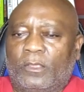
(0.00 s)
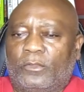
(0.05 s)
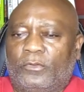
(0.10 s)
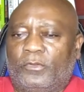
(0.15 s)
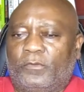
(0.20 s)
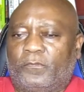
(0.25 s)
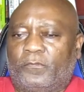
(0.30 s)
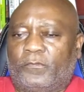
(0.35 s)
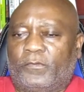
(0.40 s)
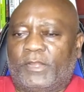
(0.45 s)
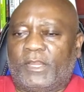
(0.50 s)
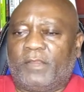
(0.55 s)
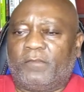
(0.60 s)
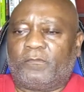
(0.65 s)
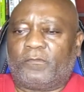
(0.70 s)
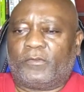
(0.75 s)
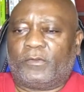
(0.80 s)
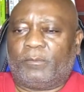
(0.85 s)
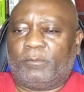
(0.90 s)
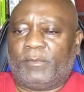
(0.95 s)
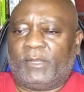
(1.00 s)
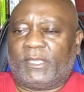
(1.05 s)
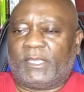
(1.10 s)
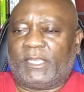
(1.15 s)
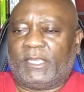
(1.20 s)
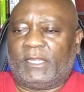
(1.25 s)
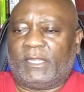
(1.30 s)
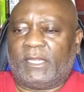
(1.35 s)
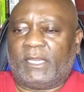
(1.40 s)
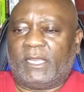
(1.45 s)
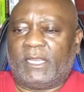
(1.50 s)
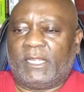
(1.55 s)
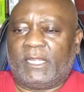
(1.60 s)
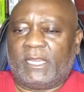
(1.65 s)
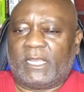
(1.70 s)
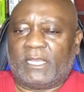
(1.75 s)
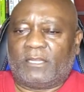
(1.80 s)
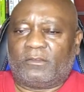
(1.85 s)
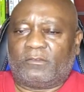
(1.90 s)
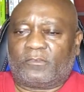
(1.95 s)
refrain from making any
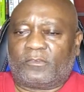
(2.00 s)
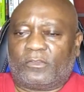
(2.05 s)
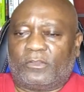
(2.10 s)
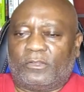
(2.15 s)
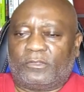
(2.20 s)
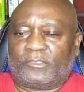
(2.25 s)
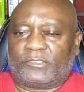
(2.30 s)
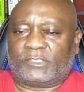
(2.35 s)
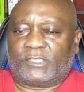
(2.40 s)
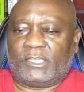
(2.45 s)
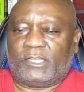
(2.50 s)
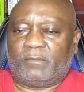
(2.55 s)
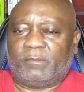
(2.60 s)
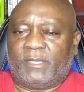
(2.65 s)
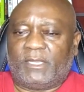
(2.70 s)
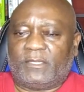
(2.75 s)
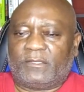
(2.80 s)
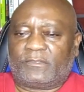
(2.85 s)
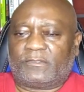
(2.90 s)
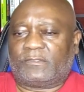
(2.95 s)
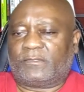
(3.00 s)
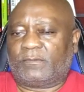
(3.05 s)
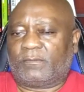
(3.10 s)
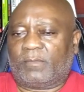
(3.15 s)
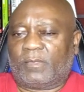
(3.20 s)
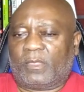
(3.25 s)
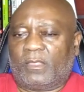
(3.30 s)
out-of-court statements,